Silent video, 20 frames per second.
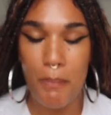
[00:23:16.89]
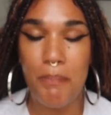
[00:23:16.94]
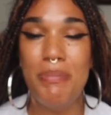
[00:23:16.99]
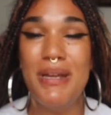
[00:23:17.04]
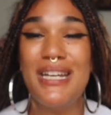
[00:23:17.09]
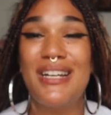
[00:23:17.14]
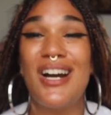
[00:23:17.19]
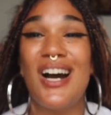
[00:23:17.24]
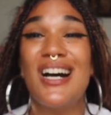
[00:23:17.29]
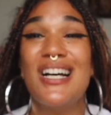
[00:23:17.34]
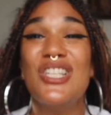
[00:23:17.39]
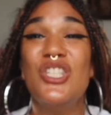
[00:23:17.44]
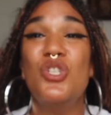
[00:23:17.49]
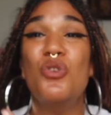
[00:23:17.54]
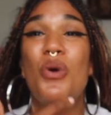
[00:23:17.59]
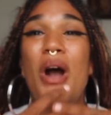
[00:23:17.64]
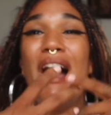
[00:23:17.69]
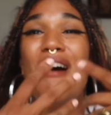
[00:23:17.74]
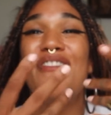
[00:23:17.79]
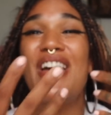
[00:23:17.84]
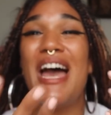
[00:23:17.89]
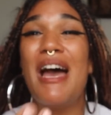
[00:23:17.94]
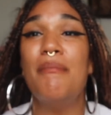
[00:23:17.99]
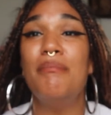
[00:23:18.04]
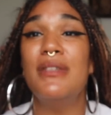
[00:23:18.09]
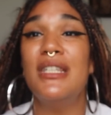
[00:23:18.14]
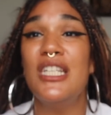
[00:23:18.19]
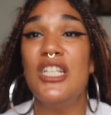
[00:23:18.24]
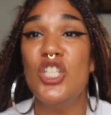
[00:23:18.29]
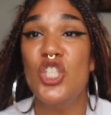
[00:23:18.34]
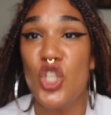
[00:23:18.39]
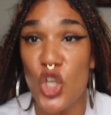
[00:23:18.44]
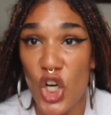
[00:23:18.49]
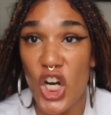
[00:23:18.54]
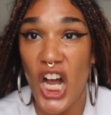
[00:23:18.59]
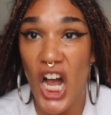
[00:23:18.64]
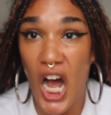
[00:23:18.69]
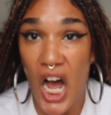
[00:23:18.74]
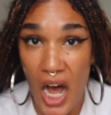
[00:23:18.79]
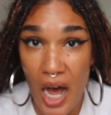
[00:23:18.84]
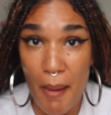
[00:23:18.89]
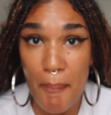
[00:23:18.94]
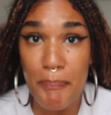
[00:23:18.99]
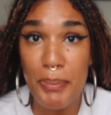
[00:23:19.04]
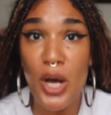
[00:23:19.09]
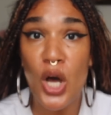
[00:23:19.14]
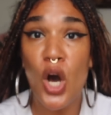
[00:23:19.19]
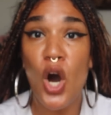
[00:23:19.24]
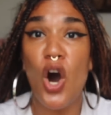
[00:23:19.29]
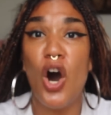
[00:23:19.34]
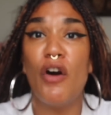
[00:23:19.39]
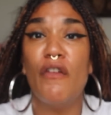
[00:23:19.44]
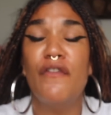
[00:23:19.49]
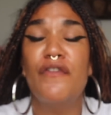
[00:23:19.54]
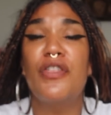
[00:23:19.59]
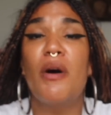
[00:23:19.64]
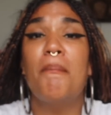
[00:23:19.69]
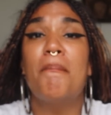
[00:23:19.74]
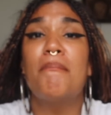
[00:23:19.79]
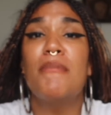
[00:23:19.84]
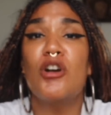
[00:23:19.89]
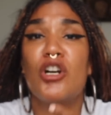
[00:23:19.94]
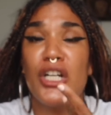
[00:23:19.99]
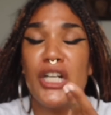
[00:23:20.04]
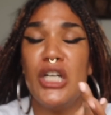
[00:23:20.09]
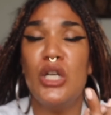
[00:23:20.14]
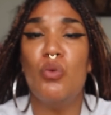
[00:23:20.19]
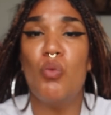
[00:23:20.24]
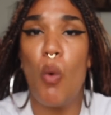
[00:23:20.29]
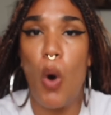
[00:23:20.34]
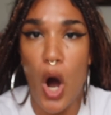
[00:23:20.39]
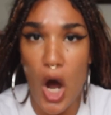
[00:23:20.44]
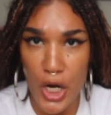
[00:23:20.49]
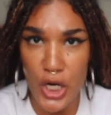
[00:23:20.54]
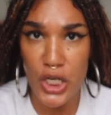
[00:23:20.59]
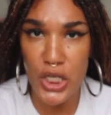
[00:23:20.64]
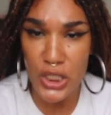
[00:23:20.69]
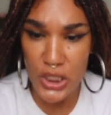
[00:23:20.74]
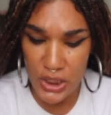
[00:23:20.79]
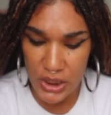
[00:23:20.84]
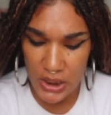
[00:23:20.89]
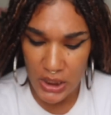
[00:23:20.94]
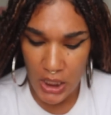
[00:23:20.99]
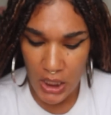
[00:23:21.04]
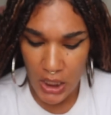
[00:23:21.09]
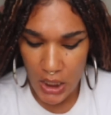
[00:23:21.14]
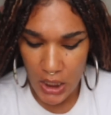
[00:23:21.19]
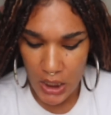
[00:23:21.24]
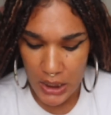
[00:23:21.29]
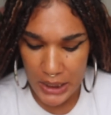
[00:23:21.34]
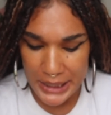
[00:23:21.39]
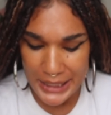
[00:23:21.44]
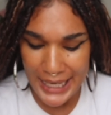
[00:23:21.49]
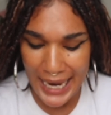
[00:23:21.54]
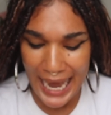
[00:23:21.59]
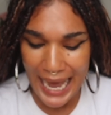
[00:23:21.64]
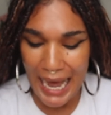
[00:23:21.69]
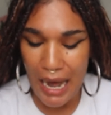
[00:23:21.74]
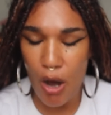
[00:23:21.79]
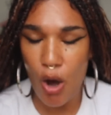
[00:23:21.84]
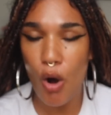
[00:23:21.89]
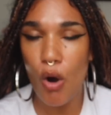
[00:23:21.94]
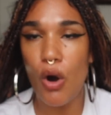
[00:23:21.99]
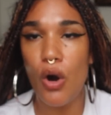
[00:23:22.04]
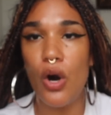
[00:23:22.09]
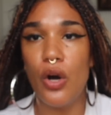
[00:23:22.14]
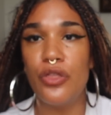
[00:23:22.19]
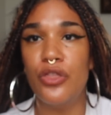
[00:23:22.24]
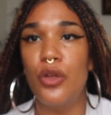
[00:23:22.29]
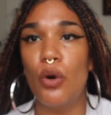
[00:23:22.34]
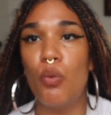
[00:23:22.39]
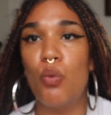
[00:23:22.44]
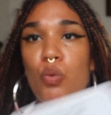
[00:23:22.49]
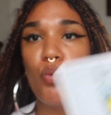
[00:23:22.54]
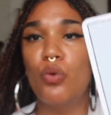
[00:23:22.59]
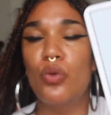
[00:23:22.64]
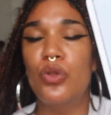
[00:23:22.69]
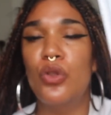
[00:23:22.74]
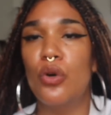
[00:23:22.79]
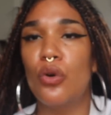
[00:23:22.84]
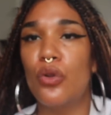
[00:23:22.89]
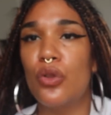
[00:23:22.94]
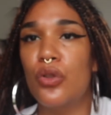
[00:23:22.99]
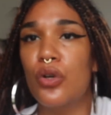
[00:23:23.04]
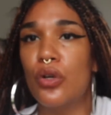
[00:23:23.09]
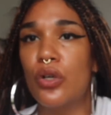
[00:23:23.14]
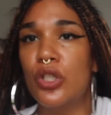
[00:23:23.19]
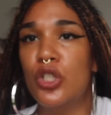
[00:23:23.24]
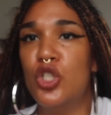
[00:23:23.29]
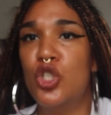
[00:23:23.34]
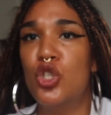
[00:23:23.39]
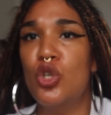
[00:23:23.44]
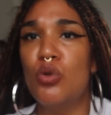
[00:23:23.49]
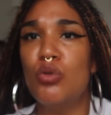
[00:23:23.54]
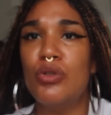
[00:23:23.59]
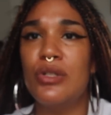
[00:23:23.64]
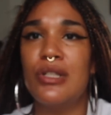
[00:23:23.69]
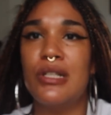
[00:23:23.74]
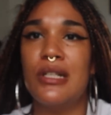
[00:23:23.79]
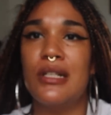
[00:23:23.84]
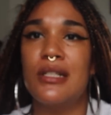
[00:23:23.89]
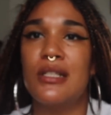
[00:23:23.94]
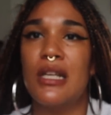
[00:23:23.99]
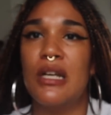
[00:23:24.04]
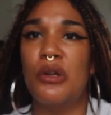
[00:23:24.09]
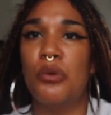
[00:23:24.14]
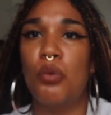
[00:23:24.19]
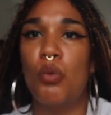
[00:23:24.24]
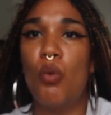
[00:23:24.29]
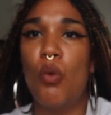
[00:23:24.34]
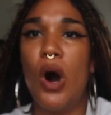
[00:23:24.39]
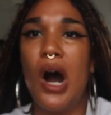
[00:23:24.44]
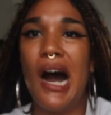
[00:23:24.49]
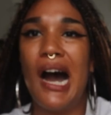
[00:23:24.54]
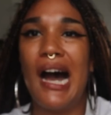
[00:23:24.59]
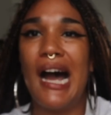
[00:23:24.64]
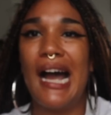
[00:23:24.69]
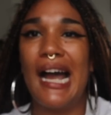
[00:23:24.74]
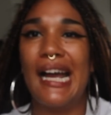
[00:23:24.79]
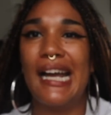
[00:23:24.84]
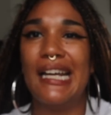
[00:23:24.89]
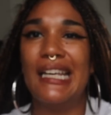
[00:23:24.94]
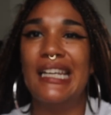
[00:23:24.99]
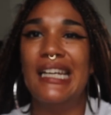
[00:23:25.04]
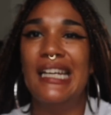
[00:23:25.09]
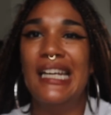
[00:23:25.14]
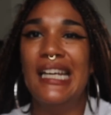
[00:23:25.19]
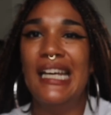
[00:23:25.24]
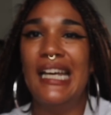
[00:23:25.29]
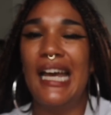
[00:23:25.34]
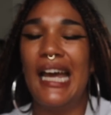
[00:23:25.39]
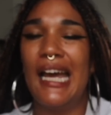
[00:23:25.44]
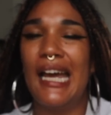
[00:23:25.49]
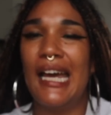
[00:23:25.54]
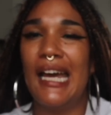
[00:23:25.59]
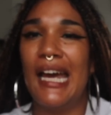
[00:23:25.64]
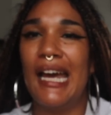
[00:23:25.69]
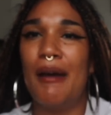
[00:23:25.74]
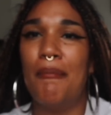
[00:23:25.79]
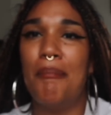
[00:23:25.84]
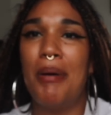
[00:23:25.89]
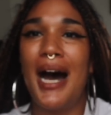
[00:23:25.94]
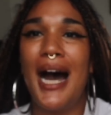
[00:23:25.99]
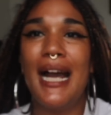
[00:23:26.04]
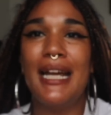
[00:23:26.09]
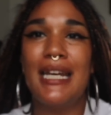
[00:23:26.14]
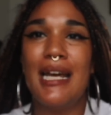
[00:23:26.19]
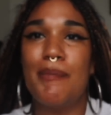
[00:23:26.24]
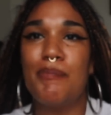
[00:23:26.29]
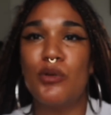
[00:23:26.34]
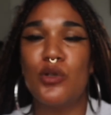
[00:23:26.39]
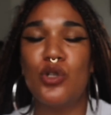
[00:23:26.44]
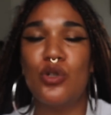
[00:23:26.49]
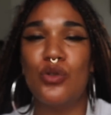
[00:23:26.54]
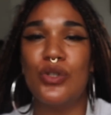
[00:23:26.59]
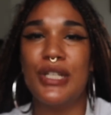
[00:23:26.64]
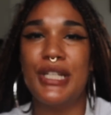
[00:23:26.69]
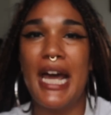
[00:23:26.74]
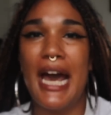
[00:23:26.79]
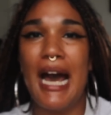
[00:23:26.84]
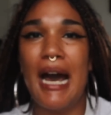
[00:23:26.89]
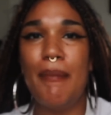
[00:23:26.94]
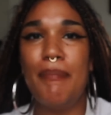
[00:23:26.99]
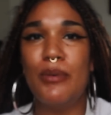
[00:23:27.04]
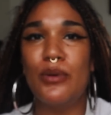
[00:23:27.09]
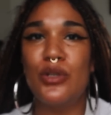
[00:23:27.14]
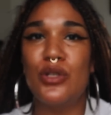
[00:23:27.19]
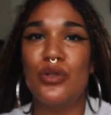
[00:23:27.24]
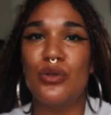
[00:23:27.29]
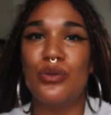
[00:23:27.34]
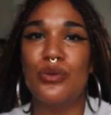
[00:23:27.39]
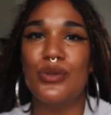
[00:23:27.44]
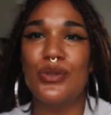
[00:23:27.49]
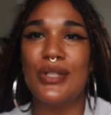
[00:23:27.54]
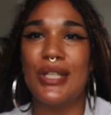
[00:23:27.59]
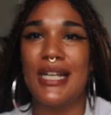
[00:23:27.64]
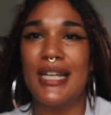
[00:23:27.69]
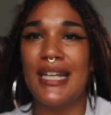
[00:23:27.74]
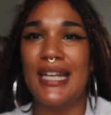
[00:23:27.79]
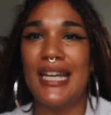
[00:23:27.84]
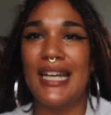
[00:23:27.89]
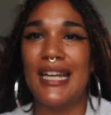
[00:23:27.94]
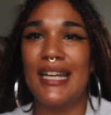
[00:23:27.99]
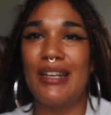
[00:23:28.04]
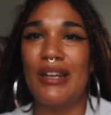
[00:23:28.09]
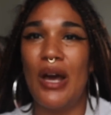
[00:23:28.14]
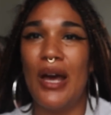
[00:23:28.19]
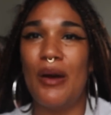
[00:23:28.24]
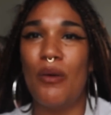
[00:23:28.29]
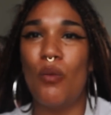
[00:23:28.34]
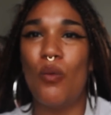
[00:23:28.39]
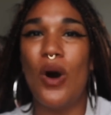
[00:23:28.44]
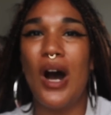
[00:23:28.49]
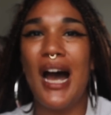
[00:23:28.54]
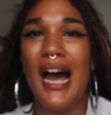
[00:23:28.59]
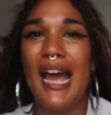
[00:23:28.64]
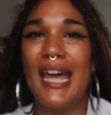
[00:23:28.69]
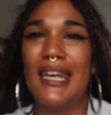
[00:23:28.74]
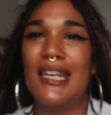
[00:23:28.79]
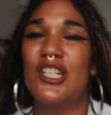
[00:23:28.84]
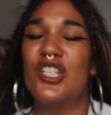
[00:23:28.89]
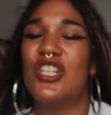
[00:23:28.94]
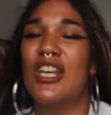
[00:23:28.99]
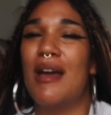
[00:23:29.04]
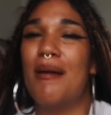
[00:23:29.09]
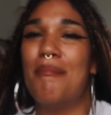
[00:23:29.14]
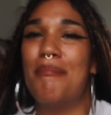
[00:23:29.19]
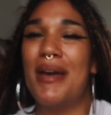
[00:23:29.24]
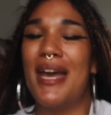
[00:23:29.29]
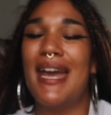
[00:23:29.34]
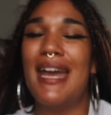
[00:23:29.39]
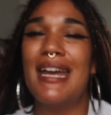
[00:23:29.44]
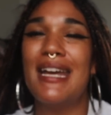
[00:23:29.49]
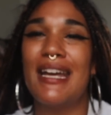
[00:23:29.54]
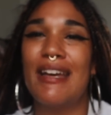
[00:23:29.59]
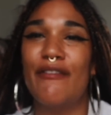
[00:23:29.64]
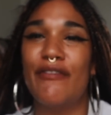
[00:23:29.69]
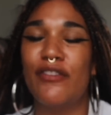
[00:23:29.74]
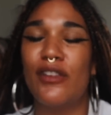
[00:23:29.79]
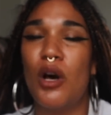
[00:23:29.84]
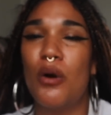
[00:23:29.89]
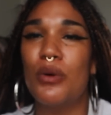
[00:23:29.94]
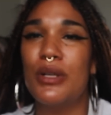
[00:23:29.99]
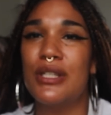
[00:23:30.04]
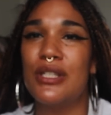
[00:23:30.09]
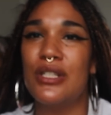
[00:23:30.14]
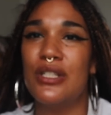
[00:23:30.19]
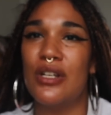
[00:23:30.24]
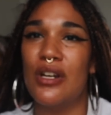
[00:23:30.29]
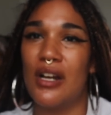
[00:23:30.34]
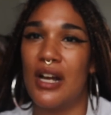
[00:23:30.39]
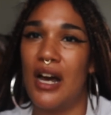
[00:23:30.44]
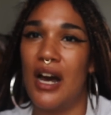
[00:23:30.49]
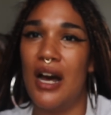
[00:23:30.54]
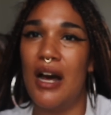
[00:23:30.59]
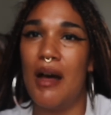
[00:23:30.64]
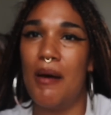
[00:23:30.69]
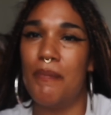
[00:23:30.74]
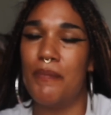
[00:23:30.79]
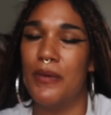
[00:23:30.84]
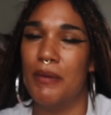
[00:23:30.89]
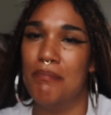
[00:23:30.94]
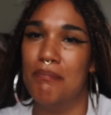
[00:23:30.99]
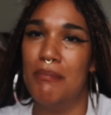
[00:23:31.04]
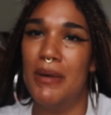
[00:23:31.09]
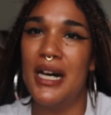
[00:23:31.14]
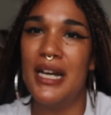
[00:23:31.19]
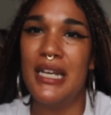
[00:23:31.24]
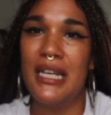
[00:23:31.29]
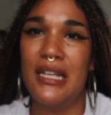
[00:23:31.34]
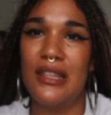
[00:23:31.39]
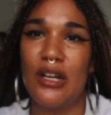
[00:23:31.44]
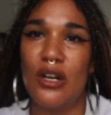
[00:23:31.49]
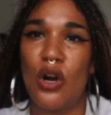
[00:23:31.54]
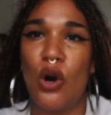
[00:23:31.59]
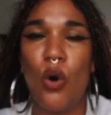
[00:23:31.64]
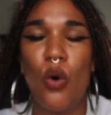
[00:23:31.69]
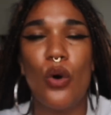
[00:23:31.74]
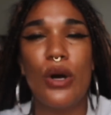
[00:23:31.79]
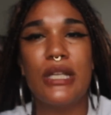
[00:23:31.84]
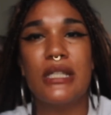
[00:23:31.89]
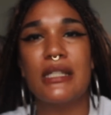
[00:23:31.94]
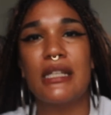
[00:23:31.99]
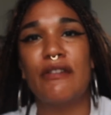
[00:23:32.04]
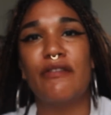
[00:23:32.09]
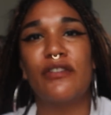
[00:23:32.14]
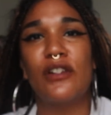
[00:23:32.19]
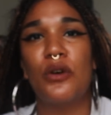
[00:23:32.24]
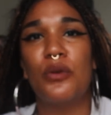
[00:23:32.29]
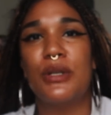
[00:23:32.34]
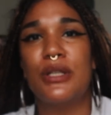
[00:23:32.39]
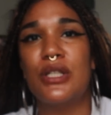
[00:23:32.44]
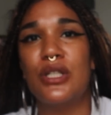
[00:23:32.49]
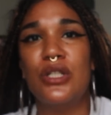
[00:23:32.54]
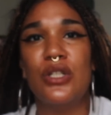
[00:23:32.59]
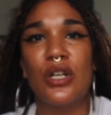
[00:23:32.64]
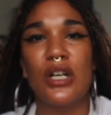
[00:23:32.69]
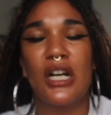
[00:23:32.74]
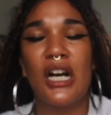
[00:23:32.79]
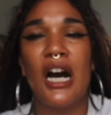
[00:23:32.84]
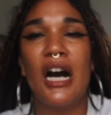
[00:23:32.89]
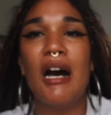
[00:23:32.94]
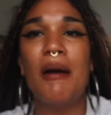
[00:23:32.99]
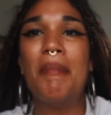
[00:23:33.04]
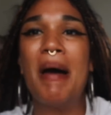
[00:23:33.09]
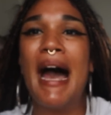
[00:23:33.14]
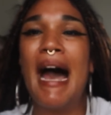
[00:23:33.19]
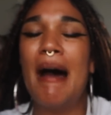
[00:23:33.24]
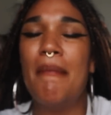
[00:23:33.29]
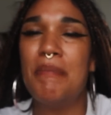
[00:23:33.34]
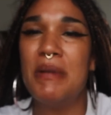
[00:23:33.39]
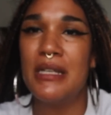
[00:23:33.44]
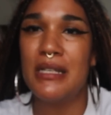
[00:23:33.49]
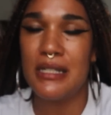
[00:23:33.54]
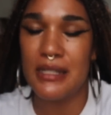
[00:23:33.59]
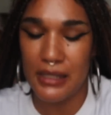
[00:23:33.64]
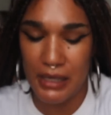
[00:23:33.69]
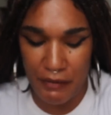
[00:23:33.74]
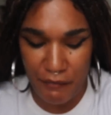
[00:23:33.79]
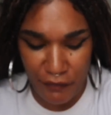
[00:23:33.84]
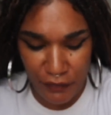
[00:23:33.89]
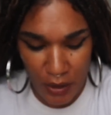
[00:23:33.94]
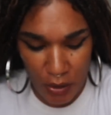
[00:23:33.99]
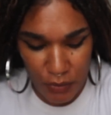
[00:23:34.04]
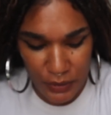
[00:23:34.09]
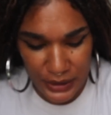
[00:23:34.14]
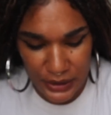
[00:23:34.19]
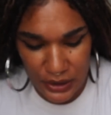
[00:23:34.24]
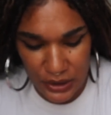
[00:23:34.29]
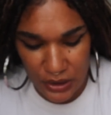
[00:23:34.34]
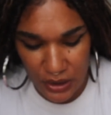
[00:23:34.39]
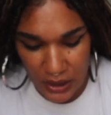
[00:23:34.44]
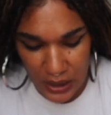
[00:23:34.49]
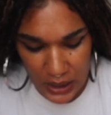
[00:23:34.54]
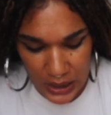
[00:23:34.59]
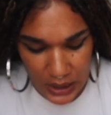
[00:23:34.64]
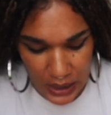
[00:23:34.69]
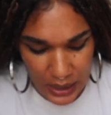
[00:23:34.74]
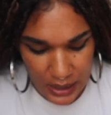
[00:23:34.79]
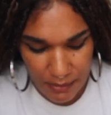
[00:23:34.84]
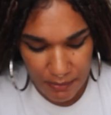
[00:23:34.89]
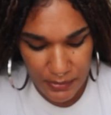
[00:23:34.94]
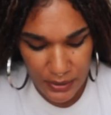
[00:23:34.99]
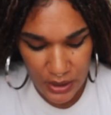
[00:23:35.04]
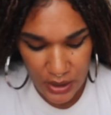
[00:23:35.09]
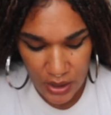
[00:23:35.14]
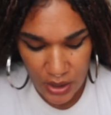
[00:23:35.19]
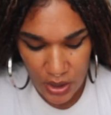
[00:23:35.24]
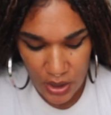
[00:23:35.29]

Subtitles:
Because you have emptied your cup of the murky waters, now the juices and wine and pineapple juice and apple juice and wine and champagne can flow into your cup. The money, the coins can flow into your cup. Happiness can flow into your cup,